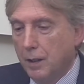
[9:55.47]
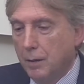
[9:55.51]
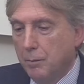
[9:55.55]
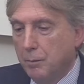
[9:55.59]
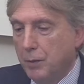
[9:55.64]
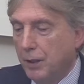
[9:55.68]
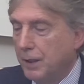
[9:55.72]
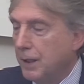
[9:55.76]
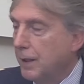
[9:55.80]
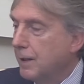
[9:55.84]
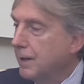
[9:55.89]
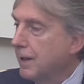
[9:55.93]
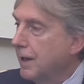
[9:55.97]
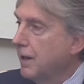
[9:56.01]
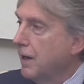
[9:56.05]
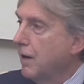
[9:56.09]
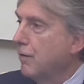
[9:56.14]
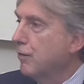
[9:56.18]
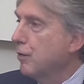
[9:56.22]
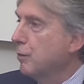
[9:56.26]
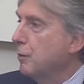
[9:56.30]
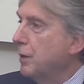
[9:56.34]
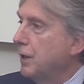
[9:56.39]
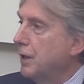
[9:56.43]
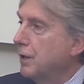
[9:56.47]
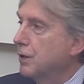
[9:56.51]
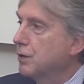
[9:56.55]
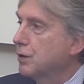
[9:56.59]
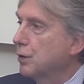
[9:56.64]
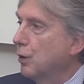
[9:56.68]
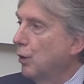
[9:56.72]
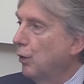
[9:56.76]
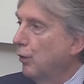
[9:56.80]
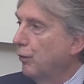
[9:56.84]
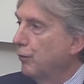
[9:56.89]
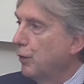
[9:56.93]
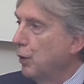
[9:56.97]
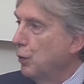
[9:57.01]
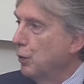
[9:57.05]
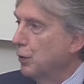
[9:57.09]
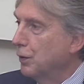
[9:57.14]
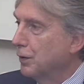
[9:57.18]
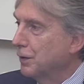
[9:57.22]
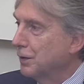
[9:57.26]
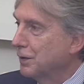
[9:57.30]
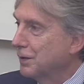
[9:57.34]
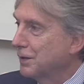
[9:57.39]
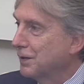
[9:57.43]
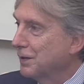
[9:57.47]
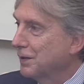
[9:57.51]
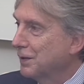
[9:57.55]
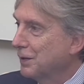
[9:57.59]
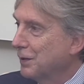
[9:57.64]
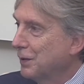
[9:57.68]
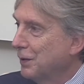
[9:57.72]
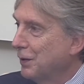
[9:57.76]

but it can never be the sole focus